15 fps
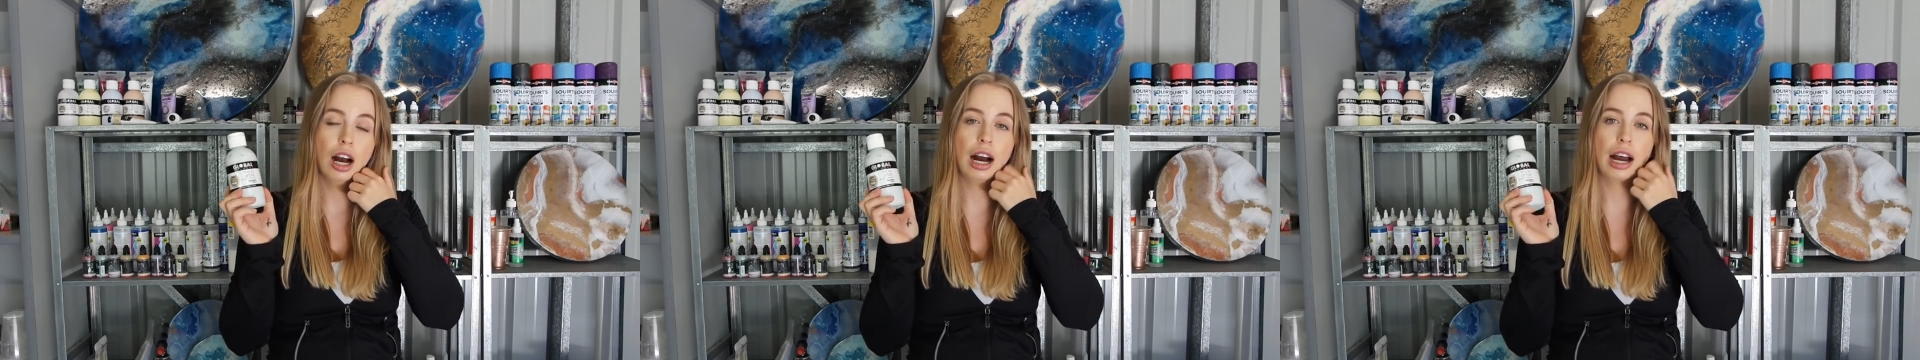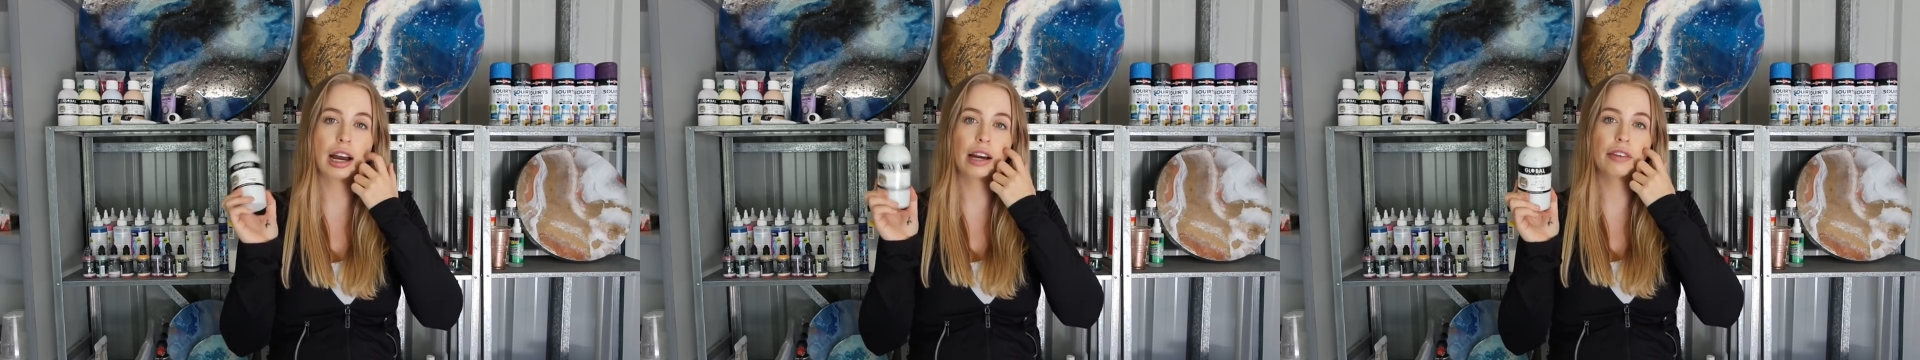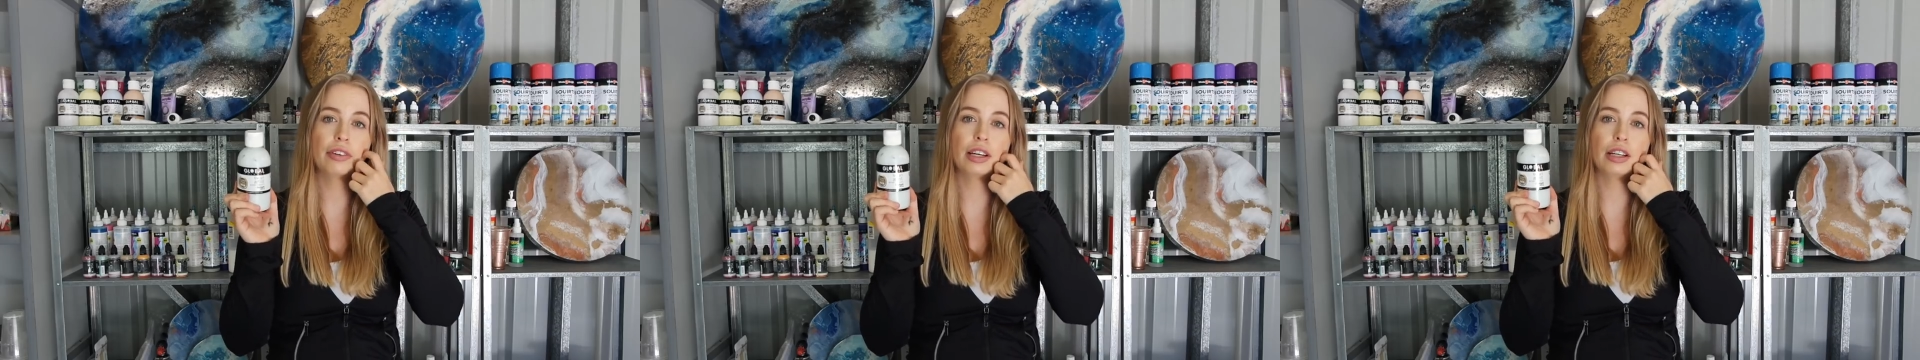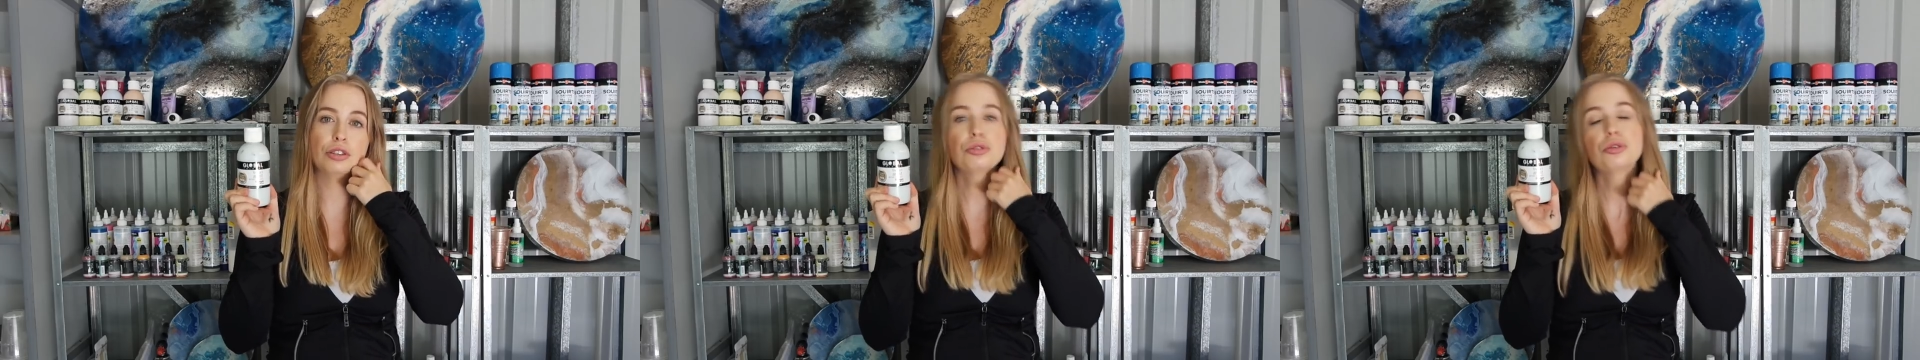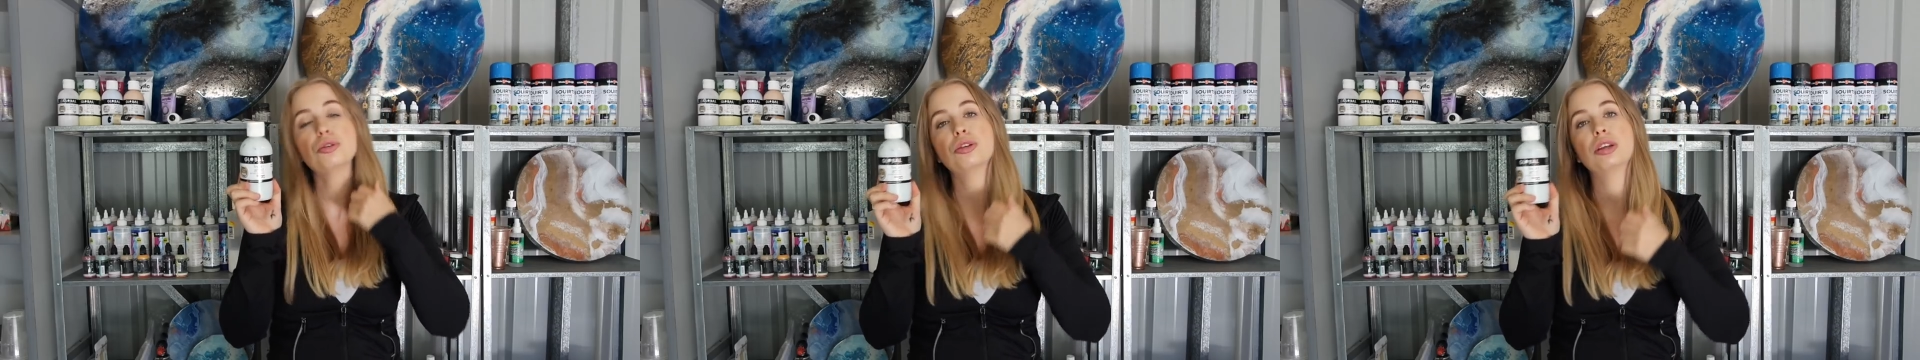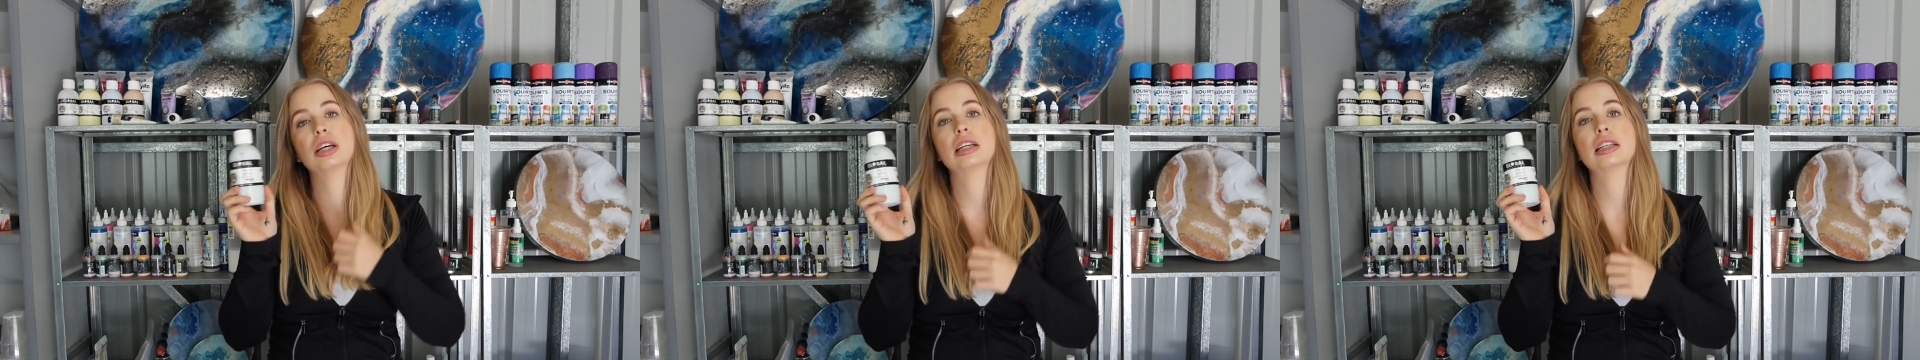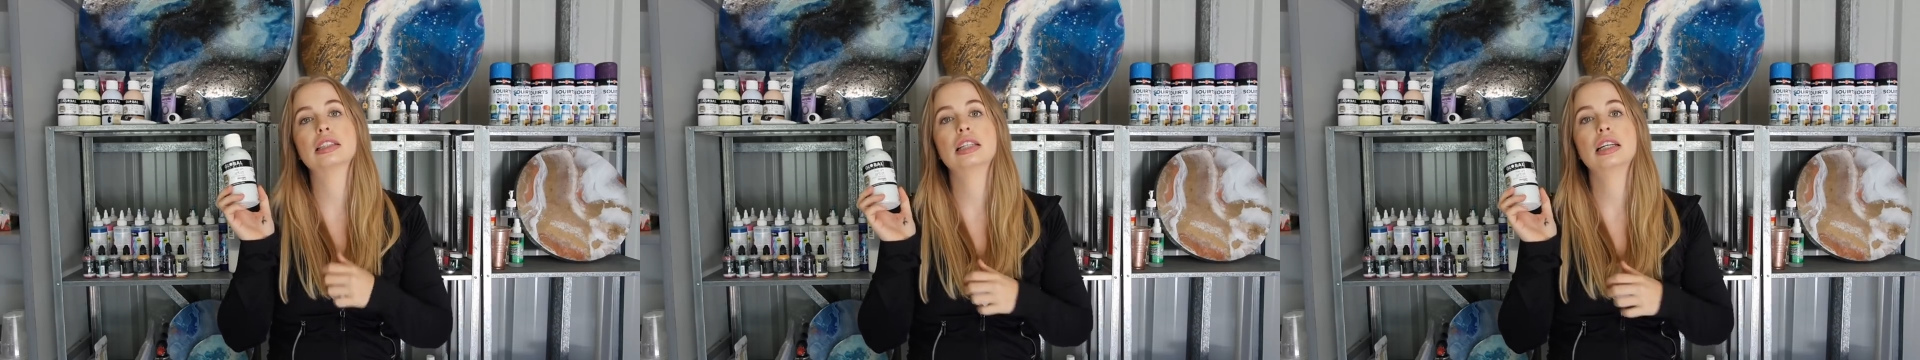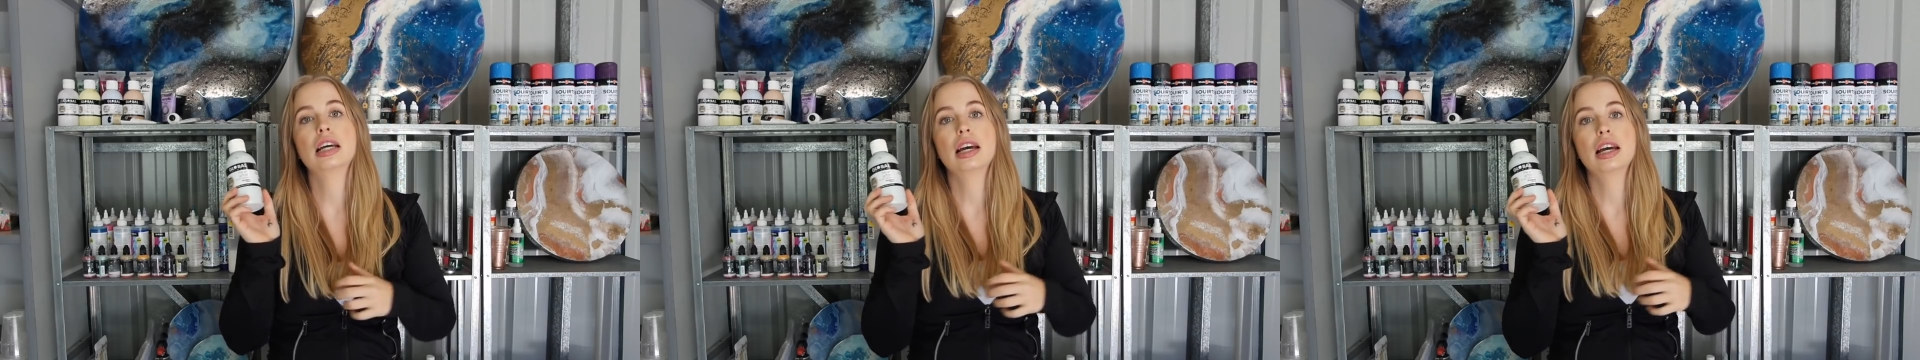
I either get two things.